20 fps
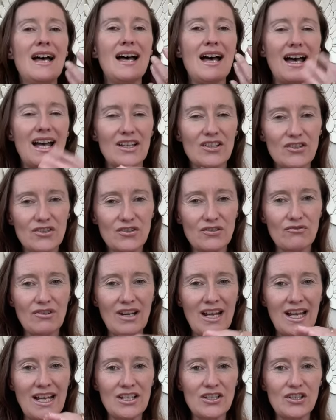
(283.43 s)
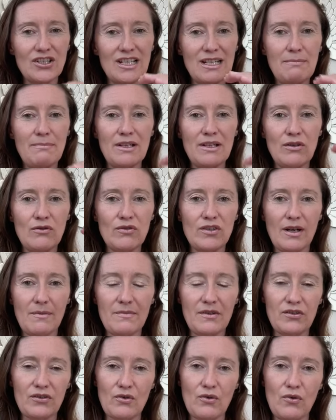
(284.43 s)
and just gradually build up
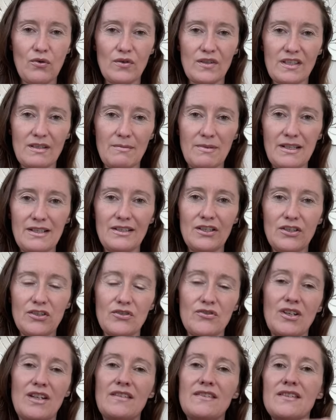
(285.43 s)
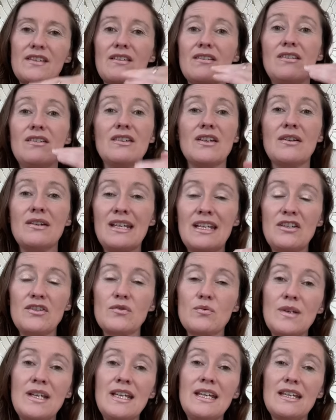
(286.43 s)
this core stability strength. So
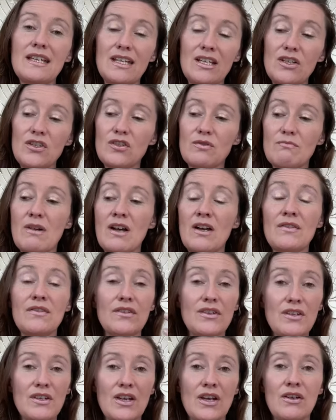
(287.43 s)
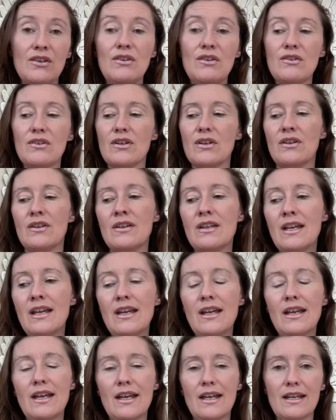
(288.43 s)
each week, each month, you can
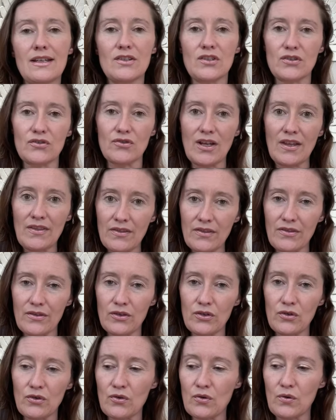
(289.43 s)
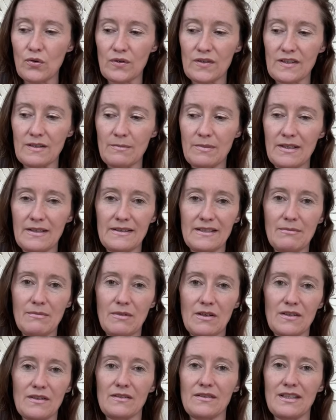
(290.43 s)
strengthen your core stability
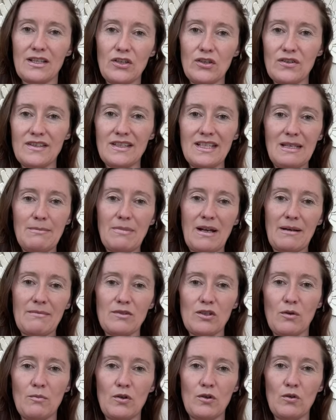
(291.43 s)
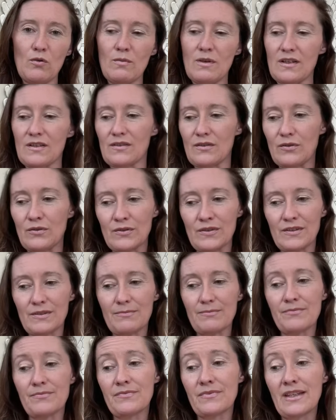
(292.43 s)
muscles and your deep abdominal muscles.
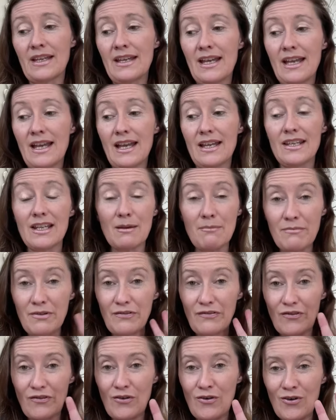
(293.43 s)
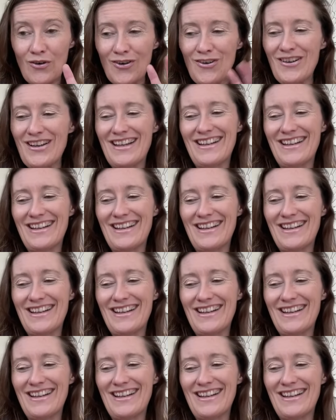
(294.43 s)
Number 4